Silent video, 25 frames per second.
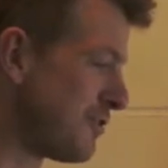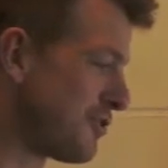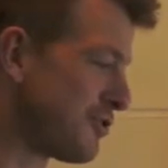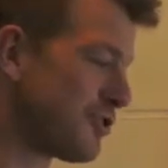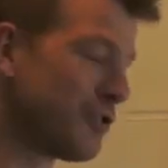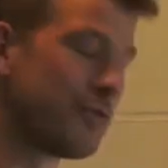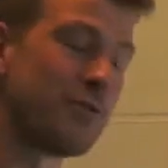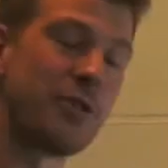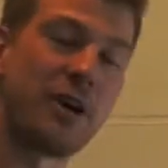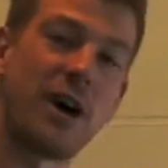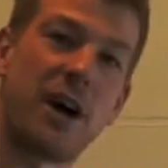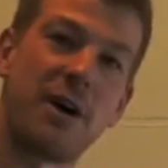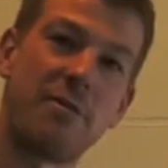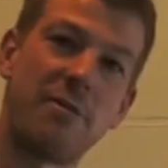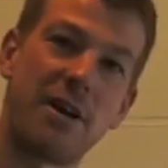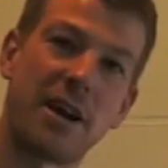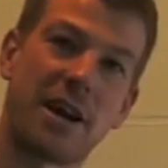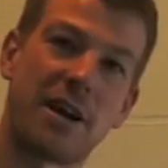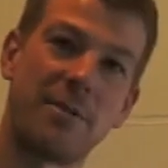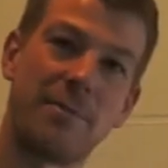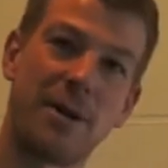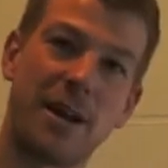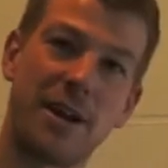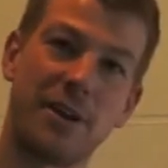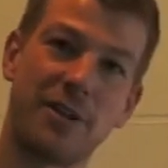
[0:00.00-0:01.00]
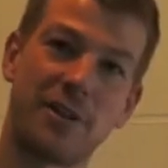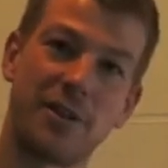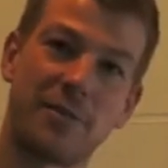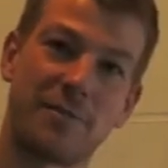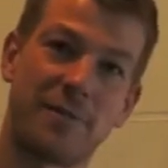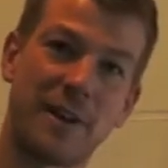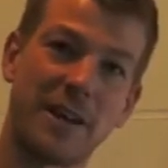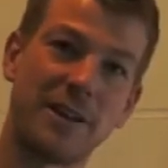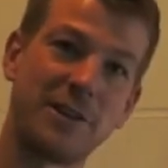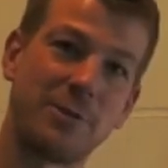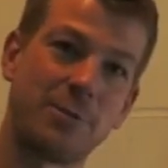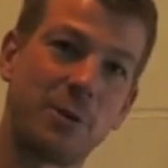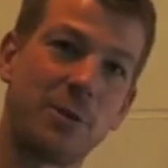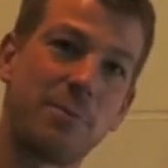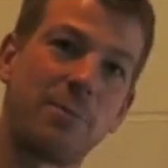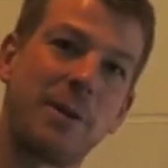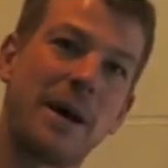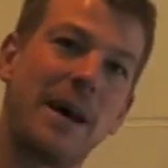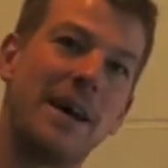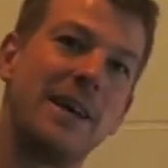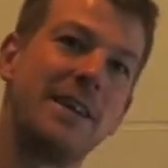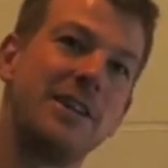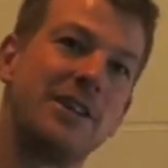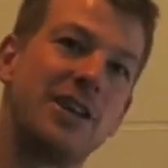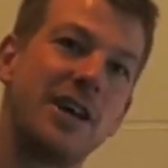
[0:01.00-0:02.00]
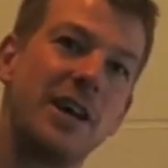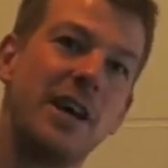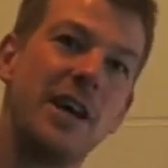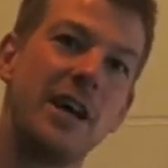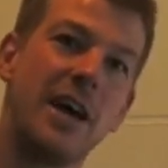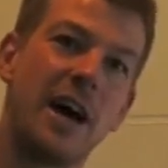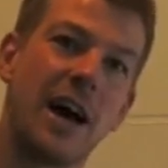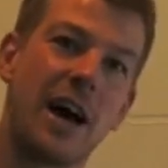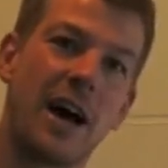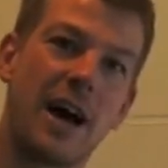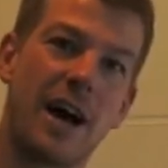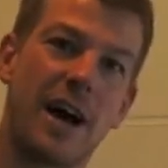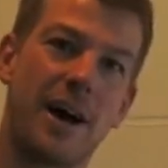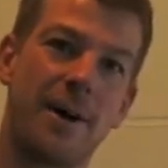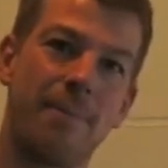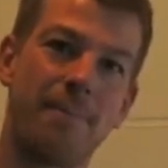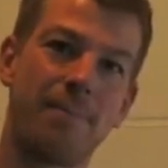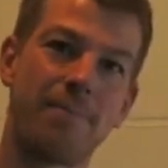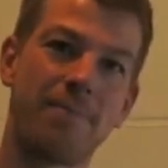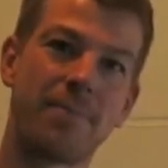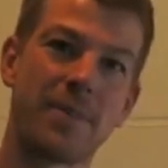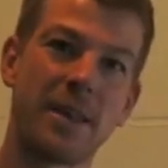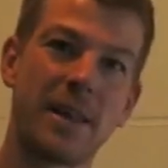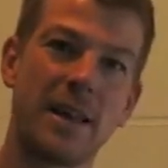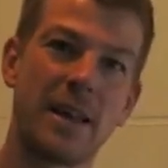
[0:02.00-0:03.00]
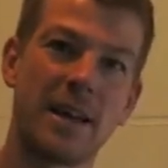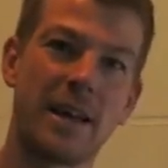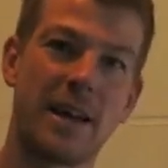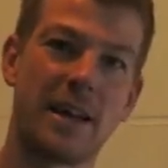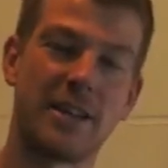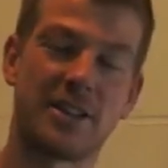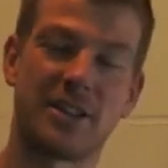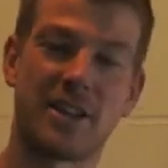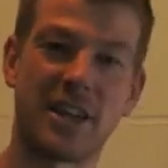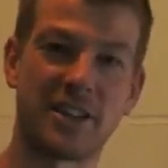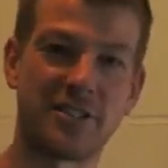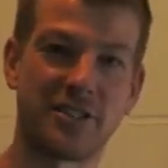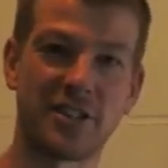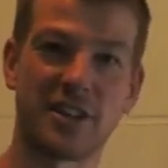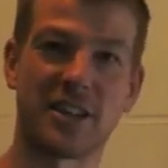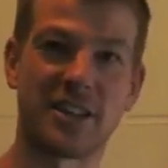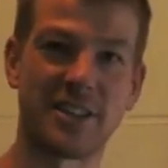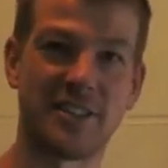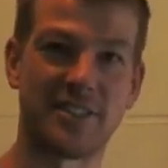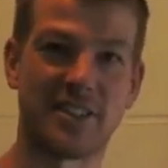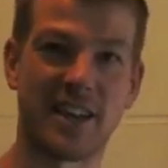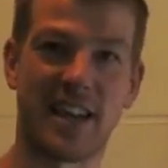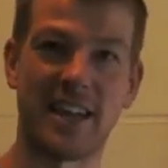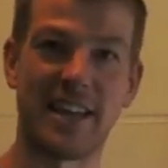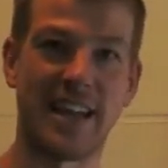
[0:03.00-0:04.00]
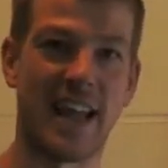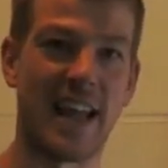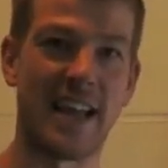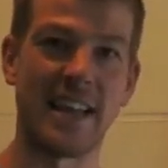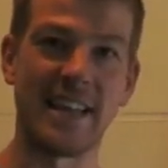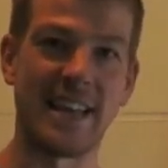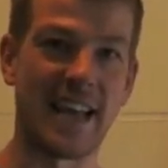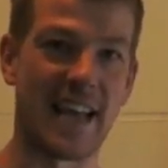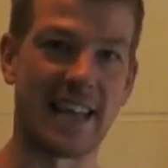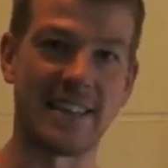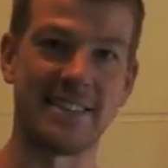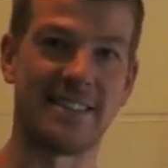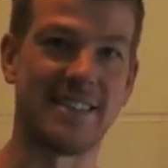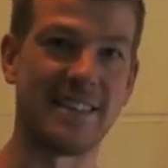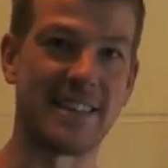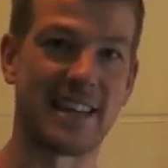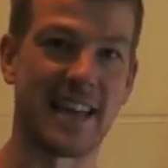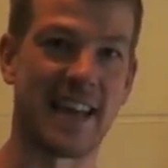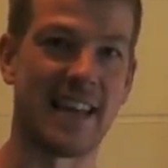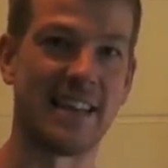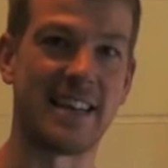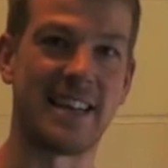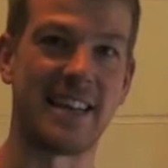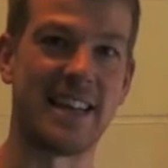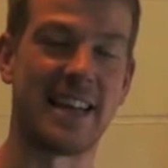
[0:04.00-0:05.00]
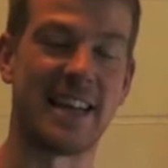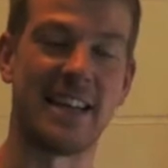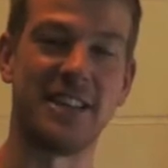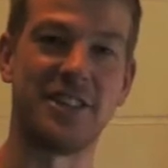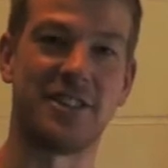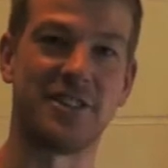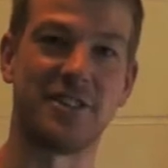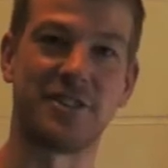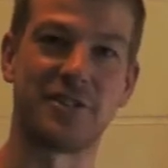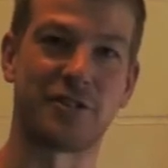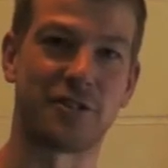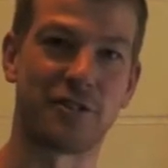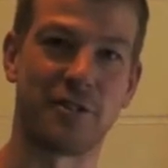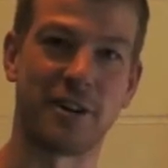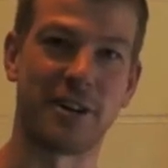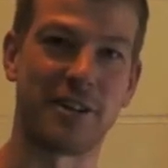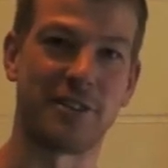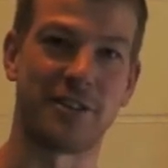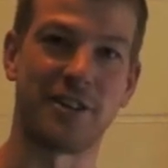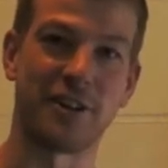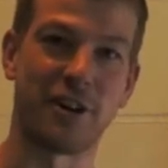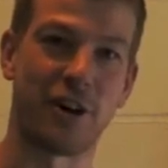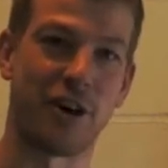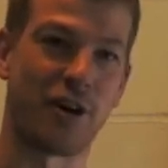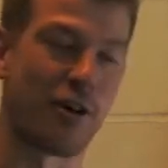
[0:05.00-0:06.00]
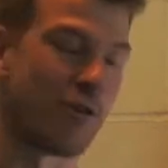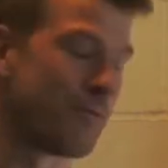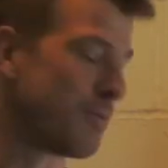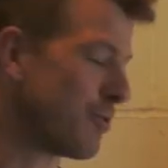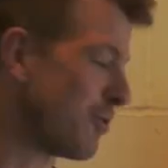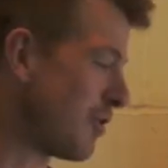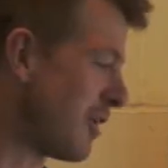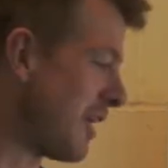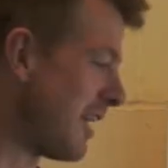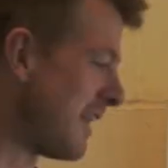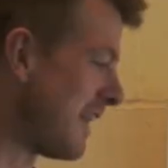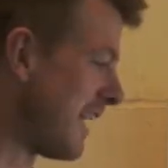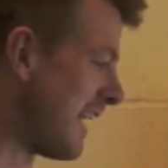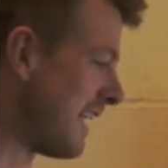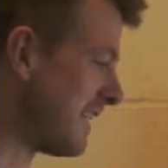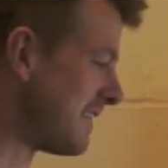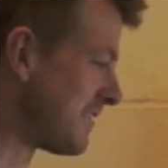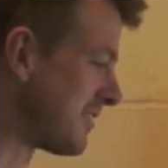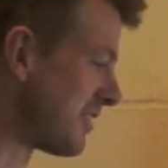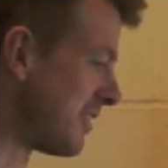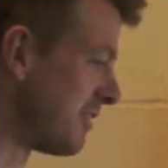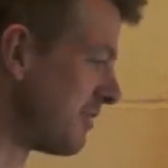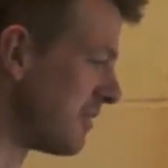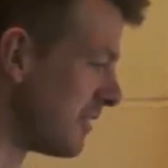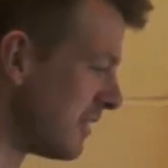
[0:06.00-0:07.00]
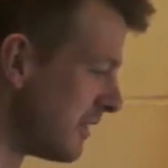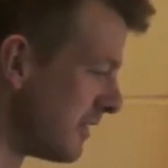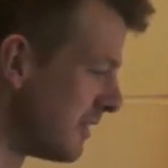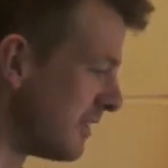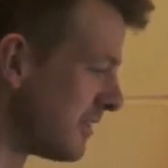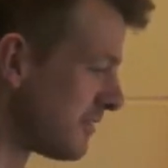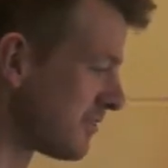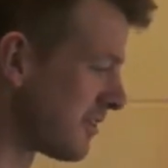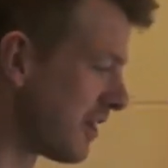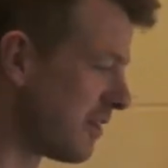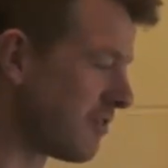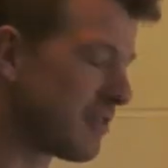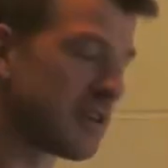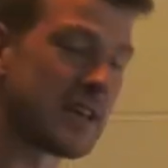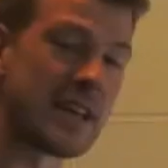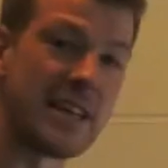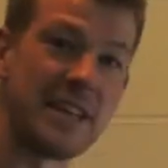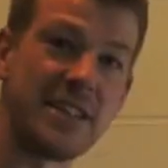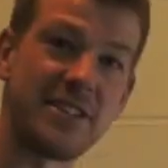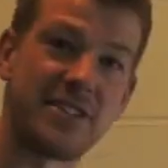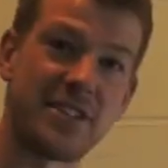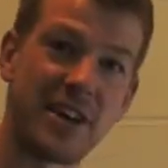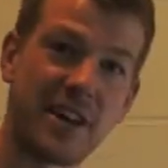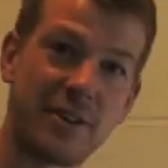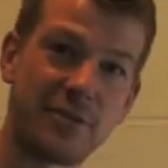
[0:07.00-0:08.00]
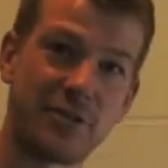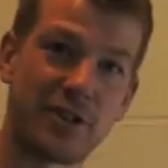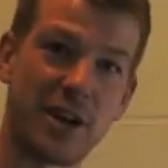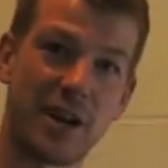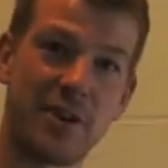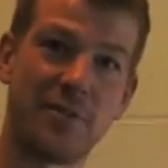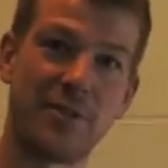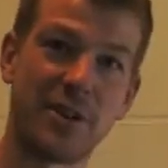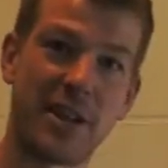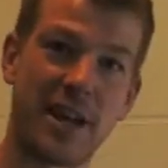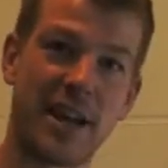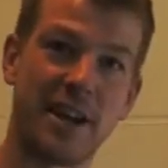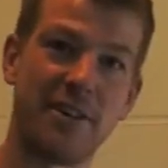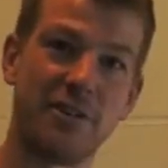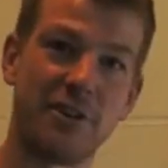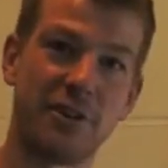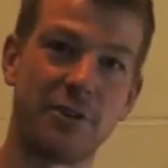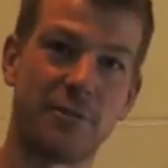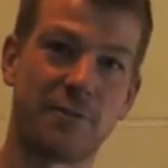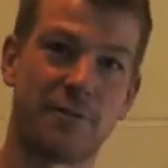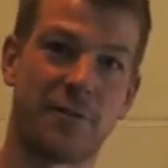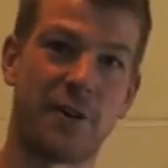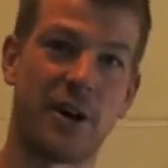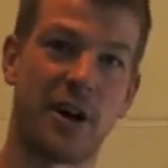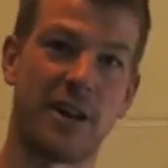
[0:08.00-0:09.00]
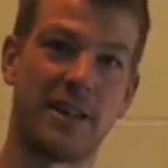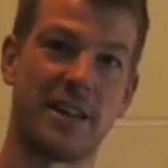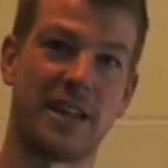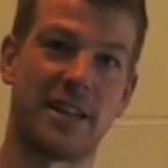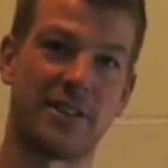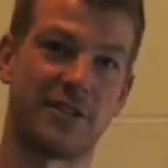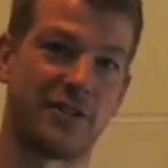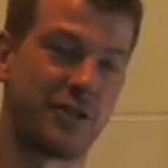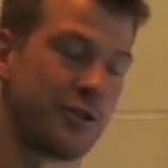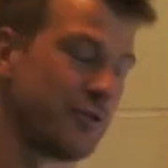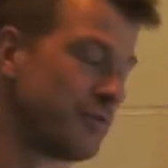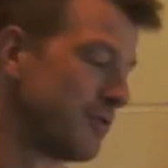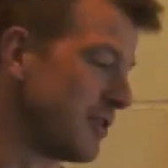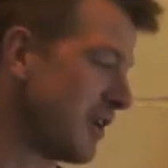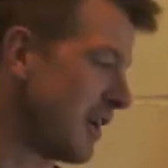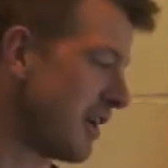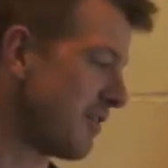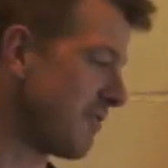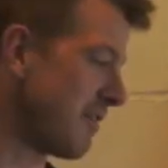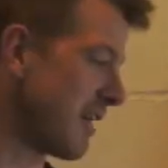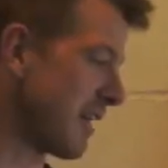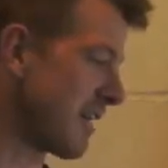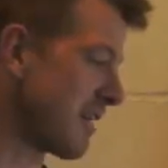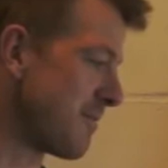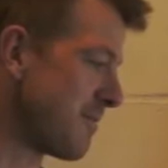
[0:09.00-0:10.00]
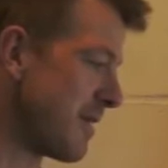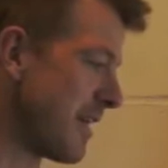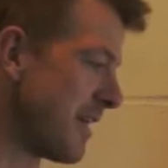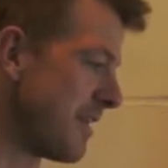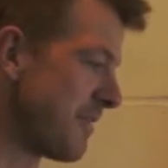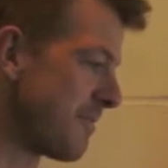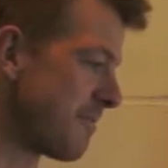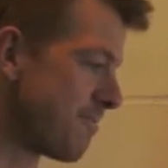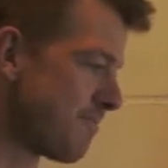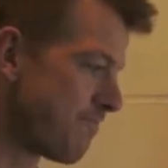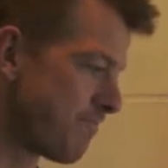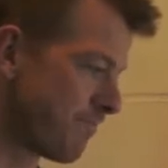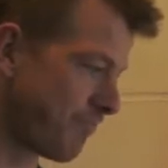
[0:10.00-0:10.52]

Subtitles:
the salt that I recommend on the Facebook page doesn't contain any anti-caking agents or anything horrible like that. So get yourselves over there and you'll find that salt that I recommend.